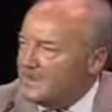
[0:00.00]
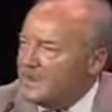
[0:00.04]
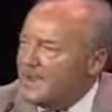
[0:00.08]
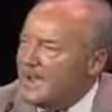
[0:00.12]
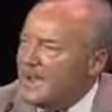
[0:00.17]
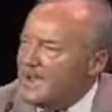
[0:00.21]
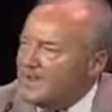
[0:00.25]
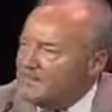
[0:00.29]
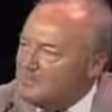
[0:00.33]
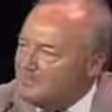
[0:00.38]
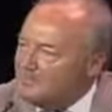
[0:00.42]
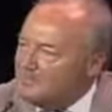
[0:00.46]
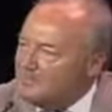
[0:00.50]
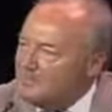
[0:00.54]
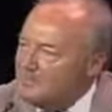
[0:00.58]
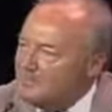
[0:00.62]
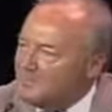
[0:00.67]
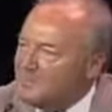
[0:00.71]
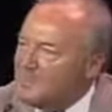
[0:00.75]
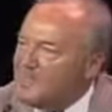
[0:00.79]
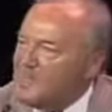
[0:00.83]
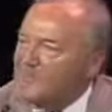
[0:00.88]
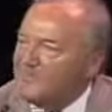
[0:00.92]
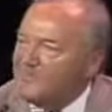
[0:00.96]
I
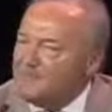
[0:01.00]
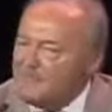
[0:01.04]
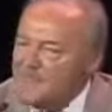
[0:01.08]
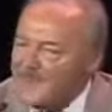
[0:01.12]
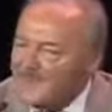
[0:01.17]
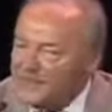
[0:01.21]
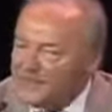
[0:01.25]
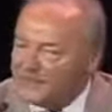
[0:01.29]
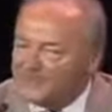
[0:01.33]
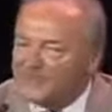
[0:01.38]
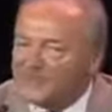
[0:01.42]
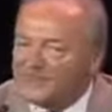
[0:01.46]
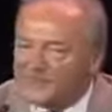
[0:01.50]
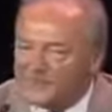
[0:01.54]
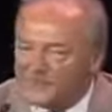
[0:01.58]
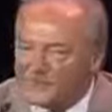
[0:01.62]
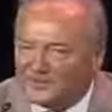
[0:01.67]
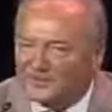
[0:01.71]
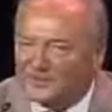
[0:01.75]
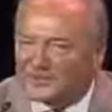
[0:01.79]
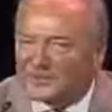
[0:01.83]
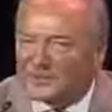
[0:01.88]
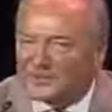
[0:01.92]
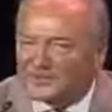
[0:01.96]
believe they emerged out
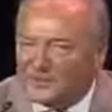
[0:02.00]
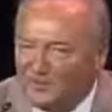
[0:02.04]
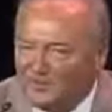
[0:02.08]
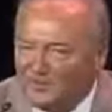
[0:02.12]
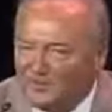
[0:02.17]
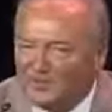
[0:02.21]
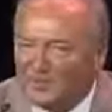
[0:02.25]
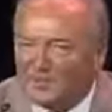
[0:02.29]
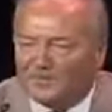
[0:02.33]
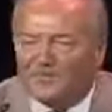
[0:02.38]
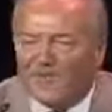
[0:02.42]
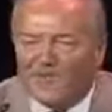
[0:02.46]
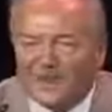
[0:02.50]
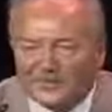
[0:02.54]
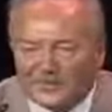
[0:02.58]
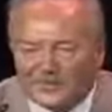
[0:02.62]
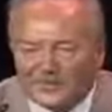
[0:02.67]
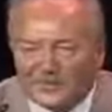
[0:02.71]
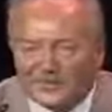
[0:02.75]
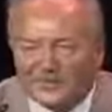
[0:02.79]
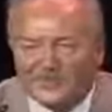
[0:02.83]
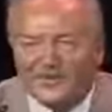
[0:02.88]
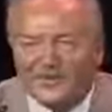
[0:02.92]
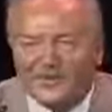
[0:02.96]
of a swamp of
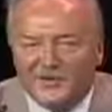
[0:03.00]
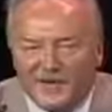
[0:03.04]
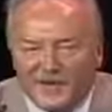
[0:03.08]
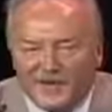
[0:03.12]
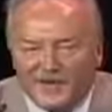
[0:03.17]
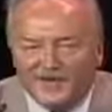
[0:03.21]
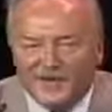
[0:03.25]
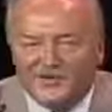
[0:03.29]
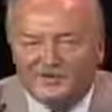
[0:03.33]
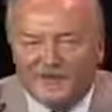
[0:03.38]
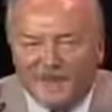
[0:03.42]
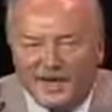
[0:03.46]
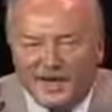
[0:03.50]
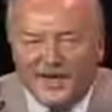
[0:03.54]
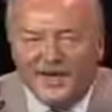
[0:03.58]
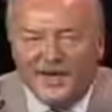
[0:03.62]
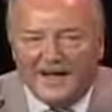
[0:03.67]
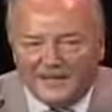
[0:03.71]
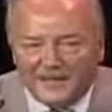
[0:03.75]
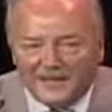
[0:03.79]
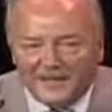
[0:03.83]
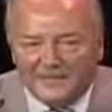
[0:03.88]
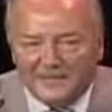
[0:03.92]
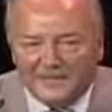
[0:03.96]
hatred created by
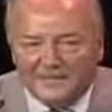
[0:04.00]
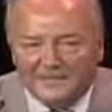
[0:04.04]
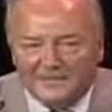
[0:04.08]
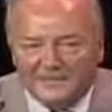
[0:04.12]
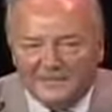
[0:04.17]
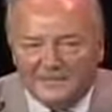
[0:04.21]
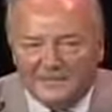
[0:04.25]
us.